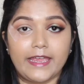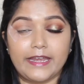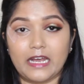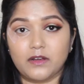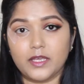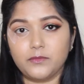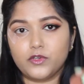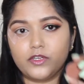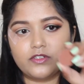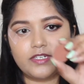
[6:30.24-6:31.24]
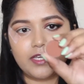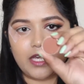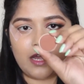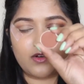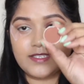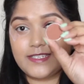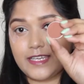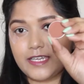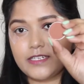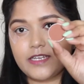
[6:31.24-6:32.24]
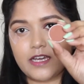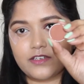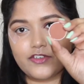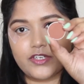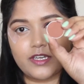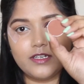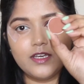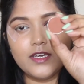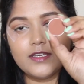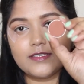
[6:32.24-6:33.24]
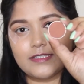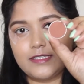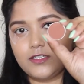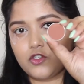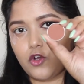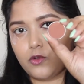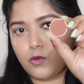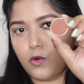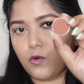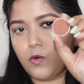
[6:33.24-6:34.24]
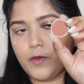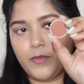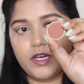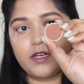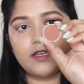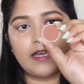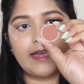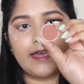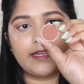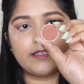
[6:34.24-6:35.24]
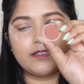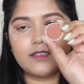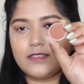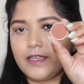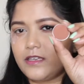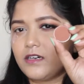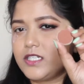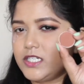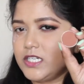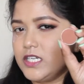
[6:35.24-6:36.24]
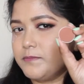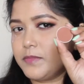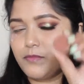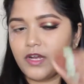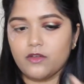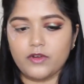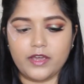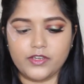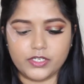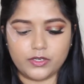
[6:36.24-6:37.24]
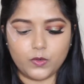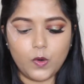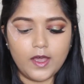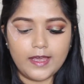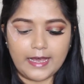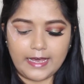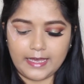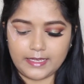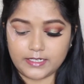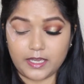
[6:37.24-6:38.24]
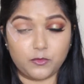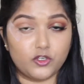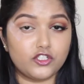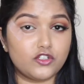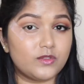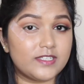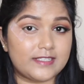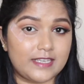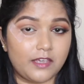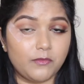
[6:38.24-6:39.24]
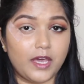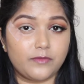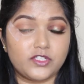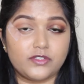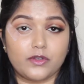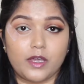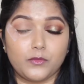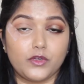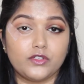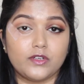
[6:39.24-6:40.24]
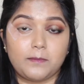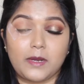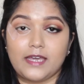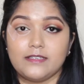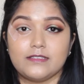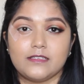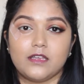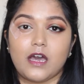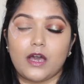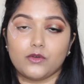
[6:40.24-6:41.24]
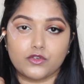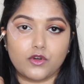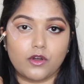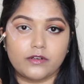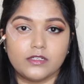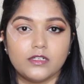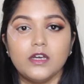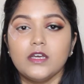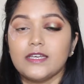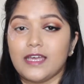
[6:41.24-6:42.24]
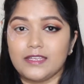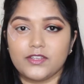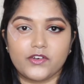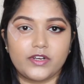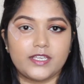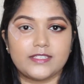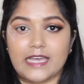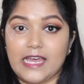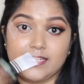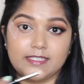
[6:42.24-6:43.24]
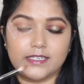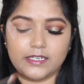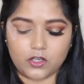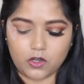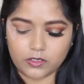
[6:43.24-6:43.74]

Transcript: Now I'm going to take our second darker shade. This is called Cocoa Bear, and this is like a deep brown eyeshadow, and I'm going to do the same. I'm going to apply this in the outer corner, in the crease, and in the inner